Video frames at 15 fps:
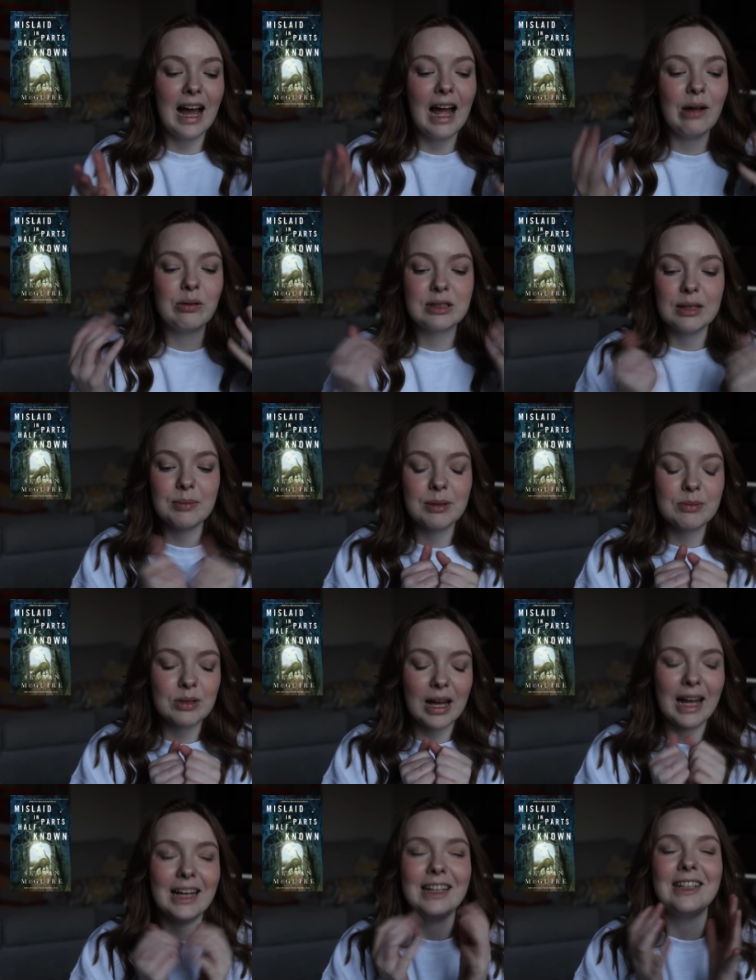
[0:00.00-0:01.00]
I sometimes
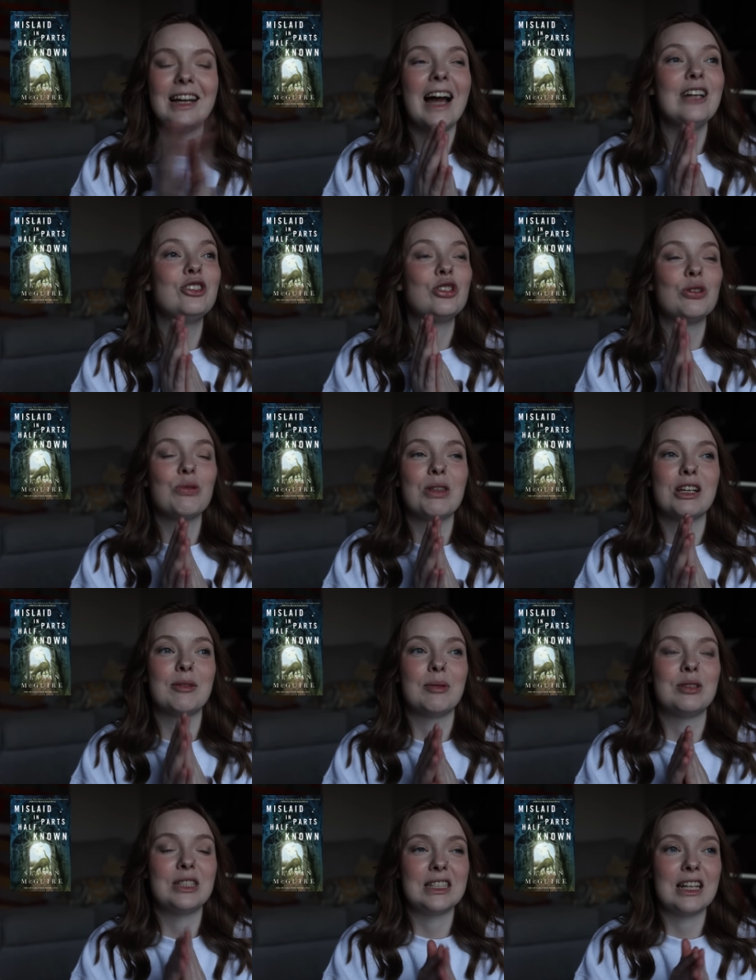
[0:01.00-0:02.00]
I, I do think
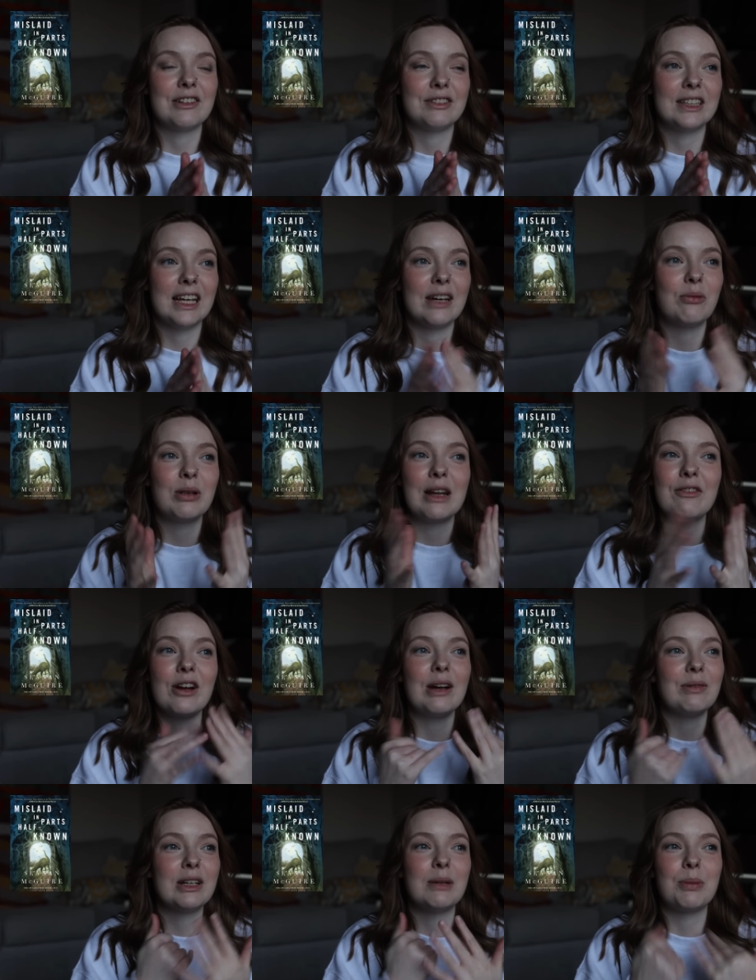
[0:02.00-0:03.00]
about DNFing it. Whenever
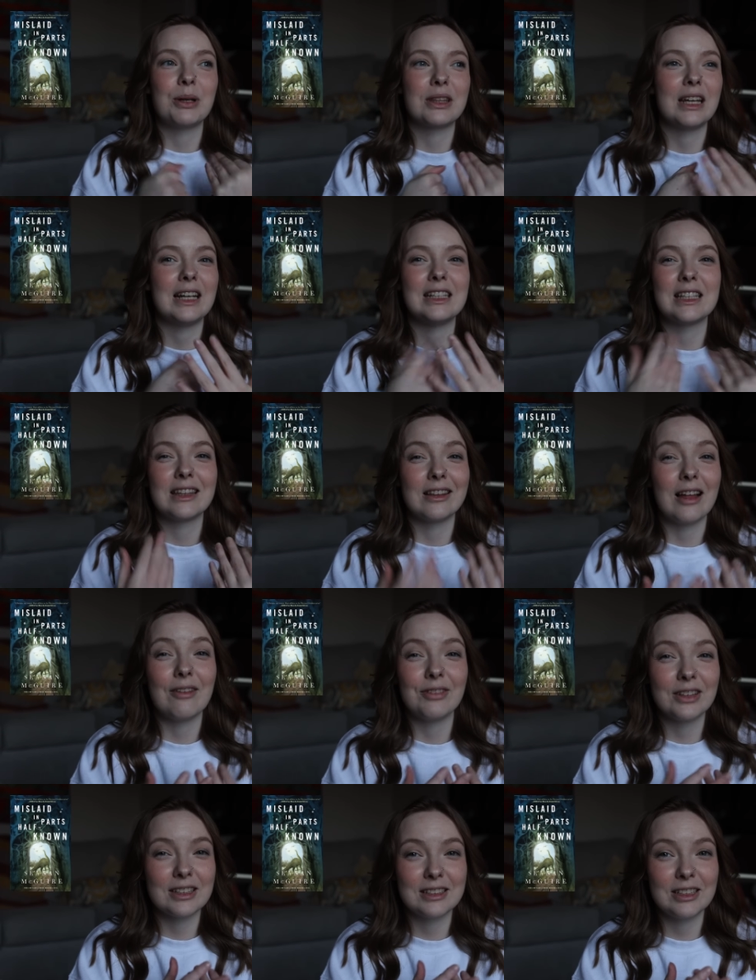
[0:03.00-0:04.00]
I read a book that I didn't
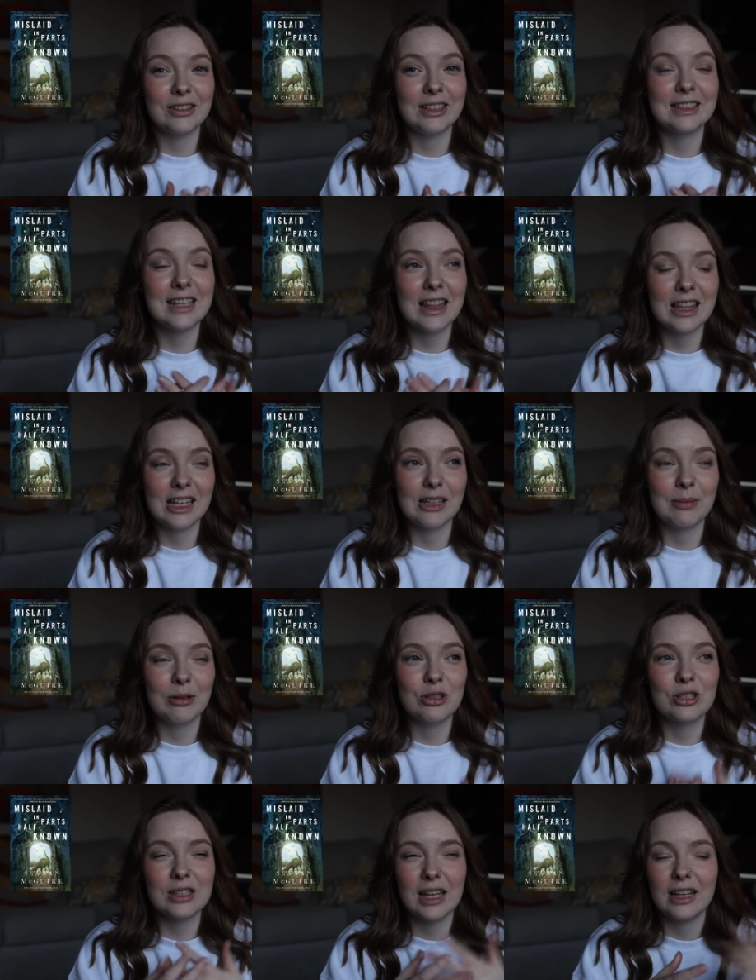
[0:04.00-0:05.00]
love in the series I think about
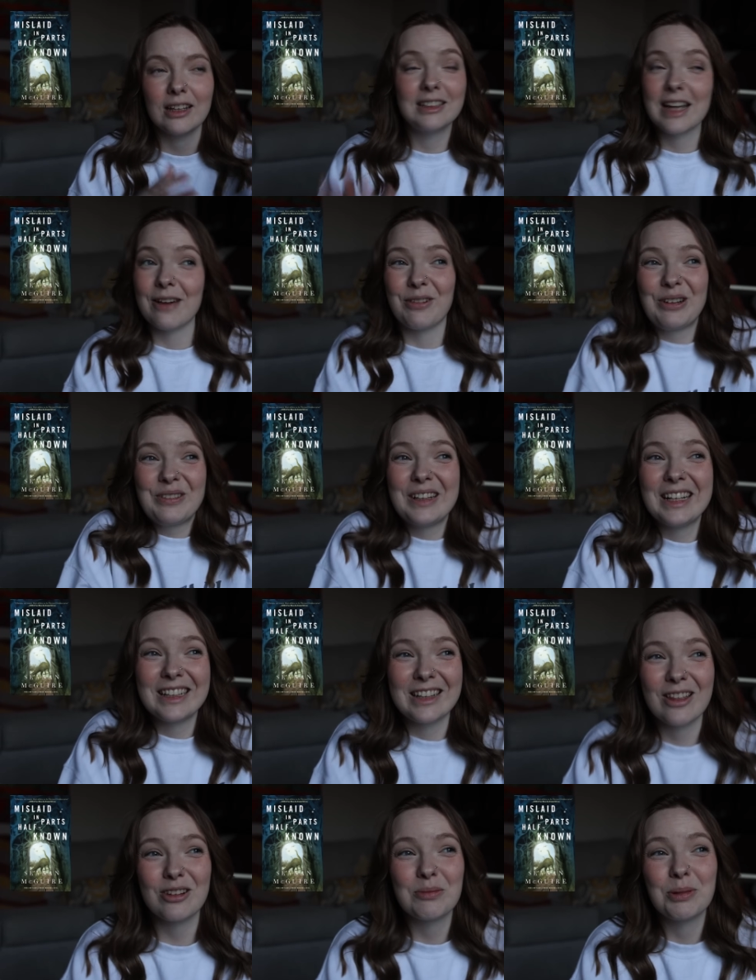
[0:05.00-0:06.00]
just like never reading
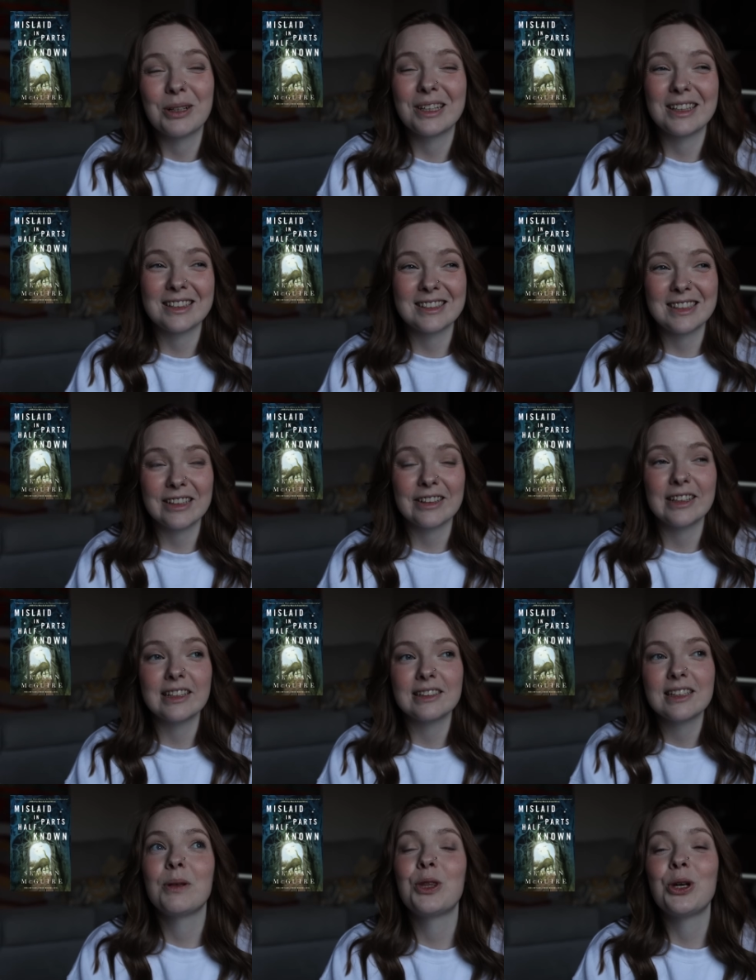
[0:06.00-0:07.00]
another book in the
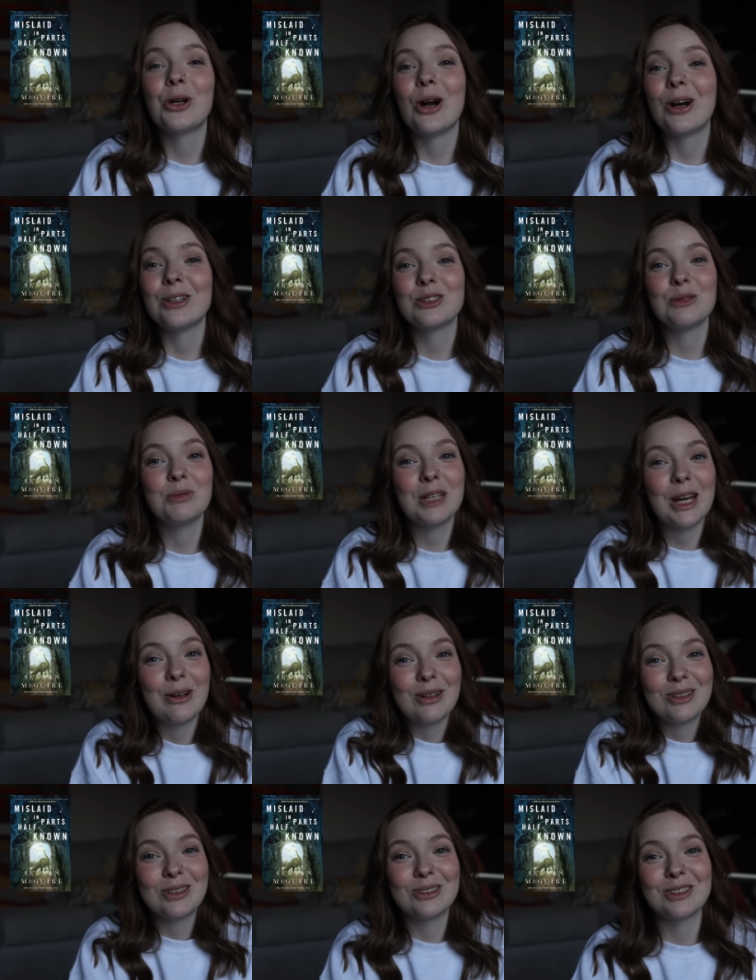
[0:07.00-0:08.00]
series. But there are some
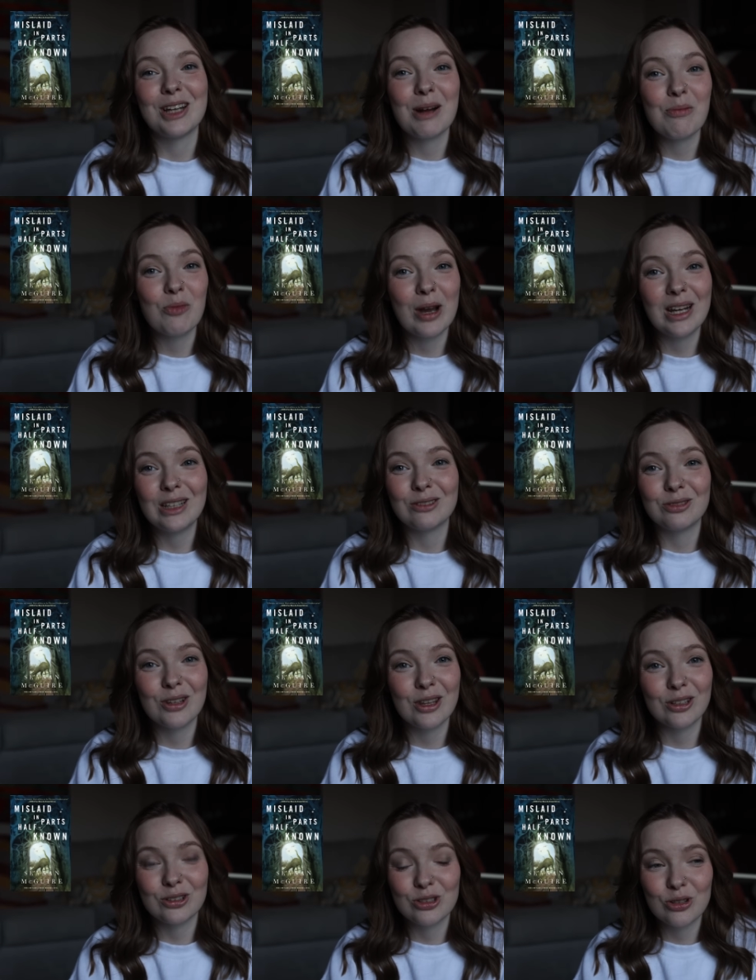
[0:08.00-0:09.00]
characters that I'm waiting for
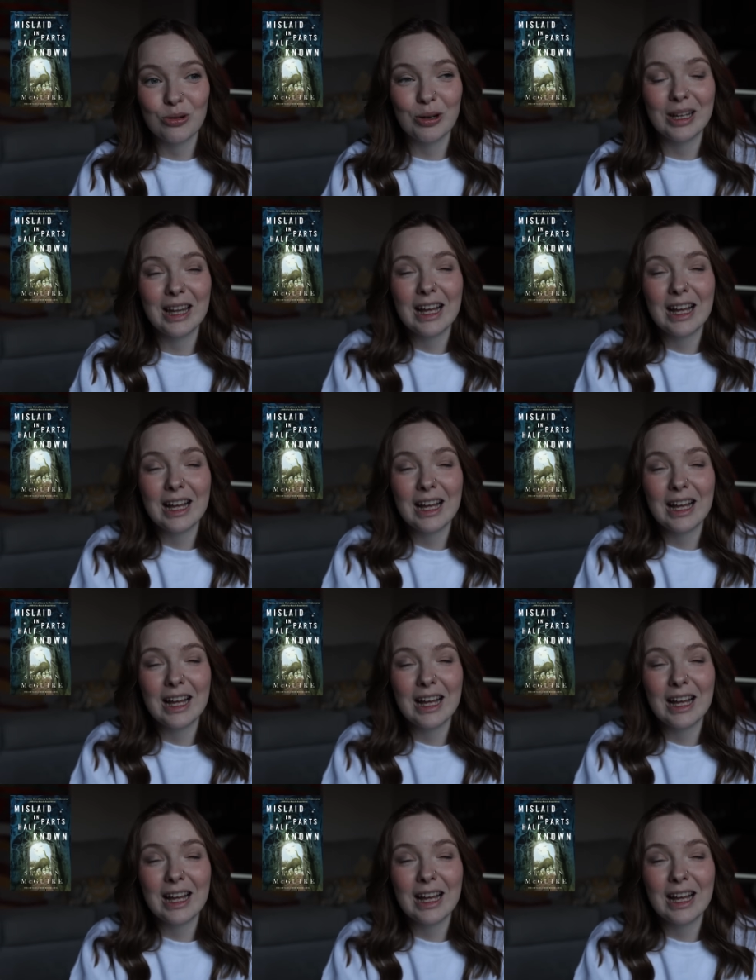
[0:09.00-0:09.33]
their story.